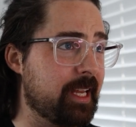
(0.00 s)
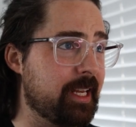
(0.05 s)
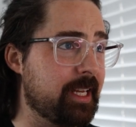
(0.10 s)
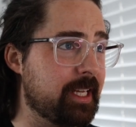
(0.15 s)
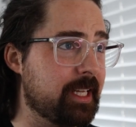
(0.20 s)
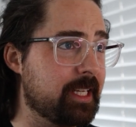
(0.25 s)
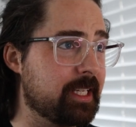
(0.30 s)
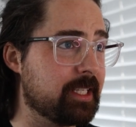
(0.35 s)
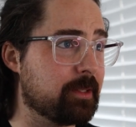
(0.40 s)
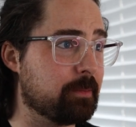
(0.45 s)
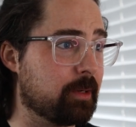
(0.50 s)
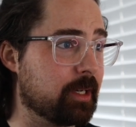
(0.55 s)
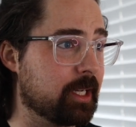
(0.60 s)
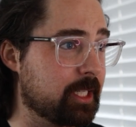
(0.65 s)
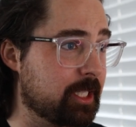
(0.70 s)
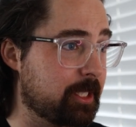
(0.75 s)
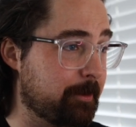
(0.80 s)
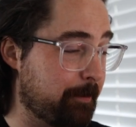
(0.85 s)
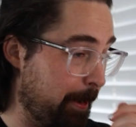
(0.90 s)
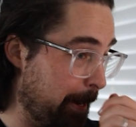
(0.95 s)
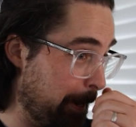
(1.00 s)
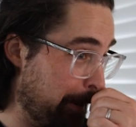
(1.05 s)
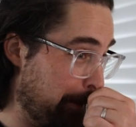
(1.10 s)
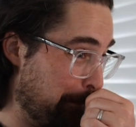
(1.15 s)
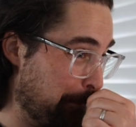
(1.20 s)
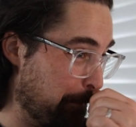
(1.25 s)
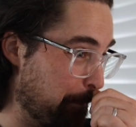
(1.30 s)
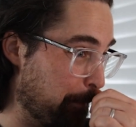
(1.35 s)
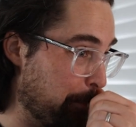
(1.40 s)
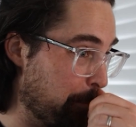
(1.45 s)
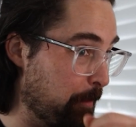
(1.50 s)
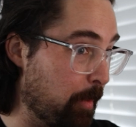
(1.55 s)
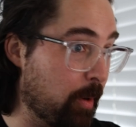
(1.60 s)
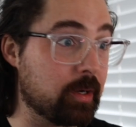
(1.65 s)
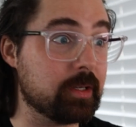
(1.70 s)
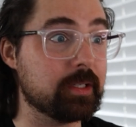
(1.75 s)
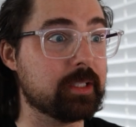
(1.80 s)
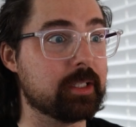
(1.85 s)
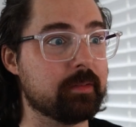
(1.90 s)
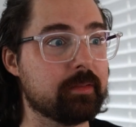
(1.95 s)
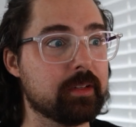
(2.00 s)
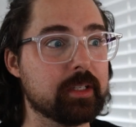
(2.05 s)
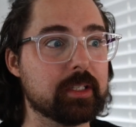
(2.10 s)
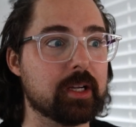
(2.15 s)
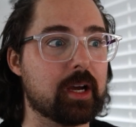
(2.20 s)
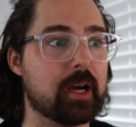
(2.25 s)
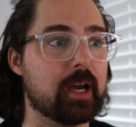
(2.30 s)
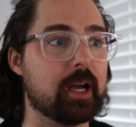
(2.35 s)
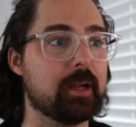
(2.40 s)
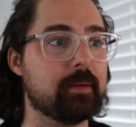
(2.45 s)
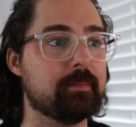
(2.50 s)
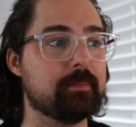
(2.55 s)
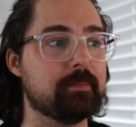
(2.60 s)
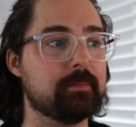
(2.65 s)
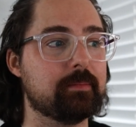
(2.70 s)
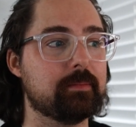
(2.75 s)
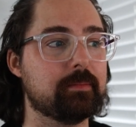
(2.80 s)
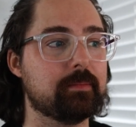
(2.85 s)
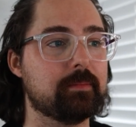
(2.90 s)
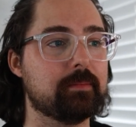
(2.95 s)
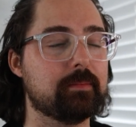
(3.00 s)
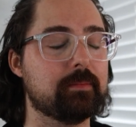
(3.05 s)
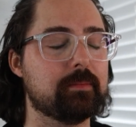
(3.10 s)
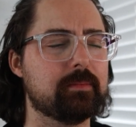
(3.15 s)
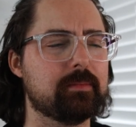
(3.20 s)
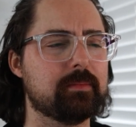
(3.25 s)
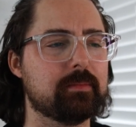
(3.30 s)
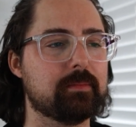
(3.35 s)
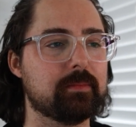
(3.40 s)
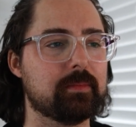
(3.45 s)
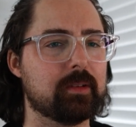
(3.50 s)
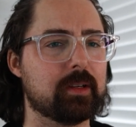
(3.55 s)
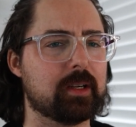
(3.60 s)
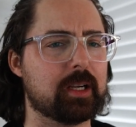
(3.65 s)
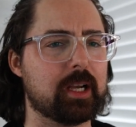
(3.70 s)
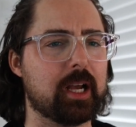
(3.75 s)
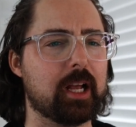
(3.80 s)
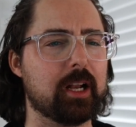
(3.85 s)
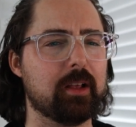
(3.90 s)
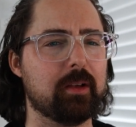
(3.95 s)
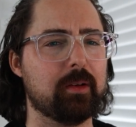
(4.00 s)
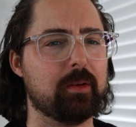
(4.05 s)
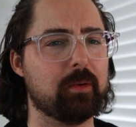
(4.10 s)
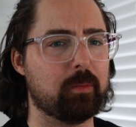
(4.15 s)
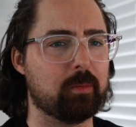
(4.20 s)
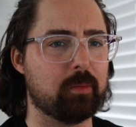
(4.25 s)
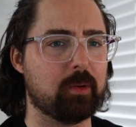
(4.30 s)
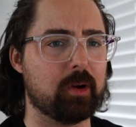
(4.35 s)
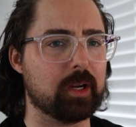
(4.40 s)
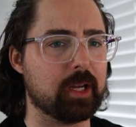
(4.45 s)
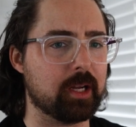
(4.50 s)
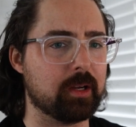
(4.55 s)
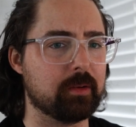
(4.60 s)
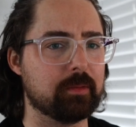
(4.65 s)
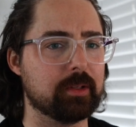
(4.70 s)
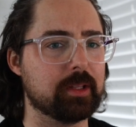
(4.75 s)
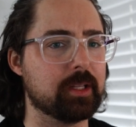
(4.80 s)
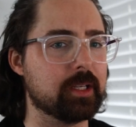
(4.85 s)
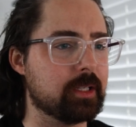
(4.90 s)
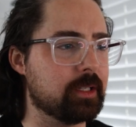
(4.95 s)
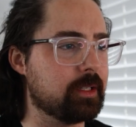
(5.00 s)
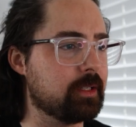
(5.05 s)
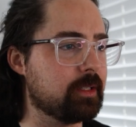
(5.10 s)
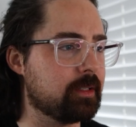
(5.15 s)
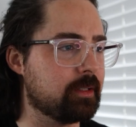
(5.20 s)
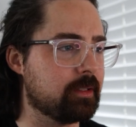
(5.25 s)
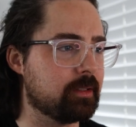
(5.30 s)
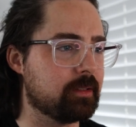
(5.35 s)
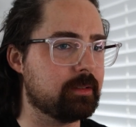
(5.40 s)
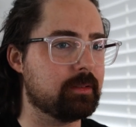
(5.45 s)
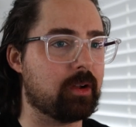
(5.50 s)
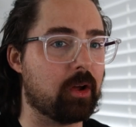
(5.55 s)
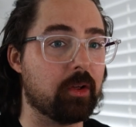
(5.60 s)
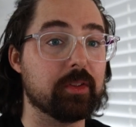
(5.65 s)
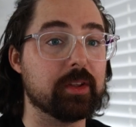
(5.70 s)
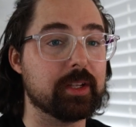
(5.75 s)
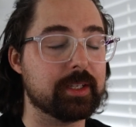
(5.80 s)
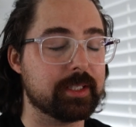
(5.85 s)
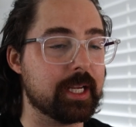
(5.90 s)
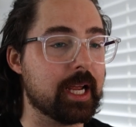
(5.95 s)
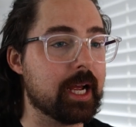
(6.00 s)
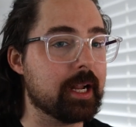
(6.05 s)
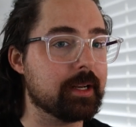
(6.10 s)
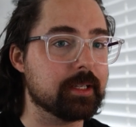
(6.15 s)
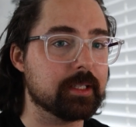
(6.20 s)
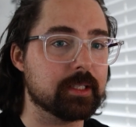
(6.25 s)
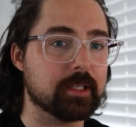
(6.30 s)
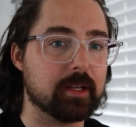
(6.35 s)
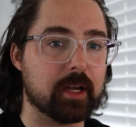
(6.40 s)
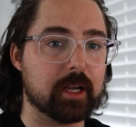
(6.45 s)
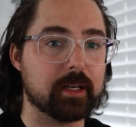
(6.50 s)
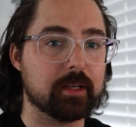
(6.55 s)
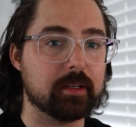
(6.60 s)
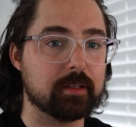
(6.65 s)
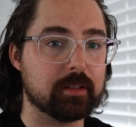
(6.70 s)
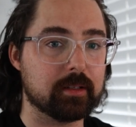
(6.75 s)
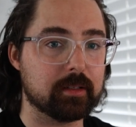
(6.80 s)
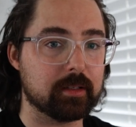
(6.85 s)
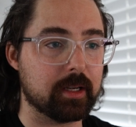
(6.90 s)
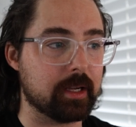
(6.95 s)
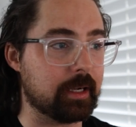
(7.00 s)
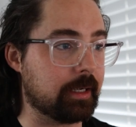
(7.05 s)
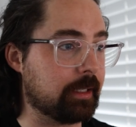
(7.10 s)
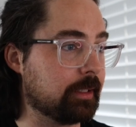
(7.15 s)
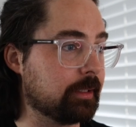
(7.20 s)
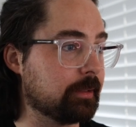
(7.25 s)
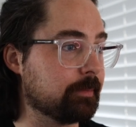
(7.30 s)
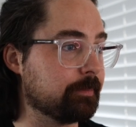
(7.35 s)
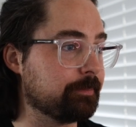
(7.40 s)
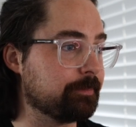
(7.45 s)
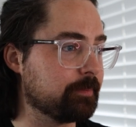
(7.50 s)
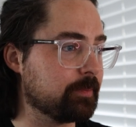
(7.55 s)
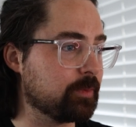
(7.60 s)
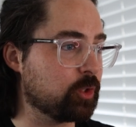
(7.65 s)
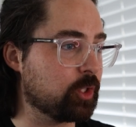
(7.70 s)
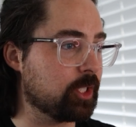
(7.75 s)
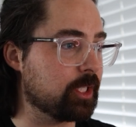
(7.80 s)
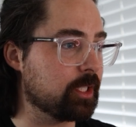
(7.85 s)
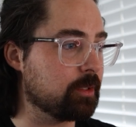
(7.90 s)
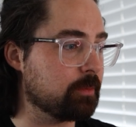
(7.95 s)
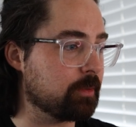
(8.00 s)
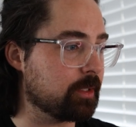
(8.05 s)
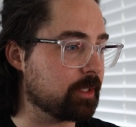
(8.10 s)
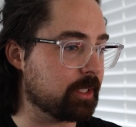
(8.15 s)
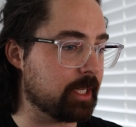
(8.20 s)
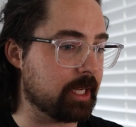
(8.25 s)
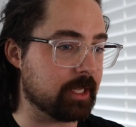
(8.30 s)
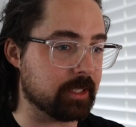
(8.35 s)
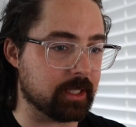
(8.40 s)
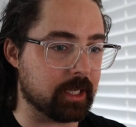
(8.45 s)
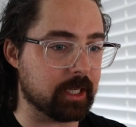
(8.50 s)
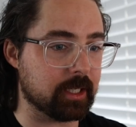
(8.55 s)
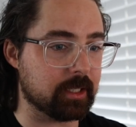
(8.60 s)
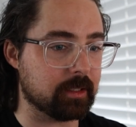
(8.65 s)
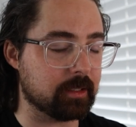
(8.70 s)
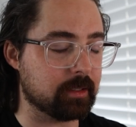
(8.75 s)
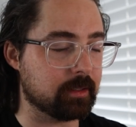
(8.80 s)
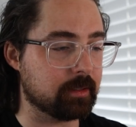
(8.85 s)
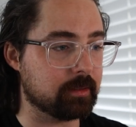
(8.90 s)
is what I spent most of the time kind of working with on the sound design. So this is what it sounds like.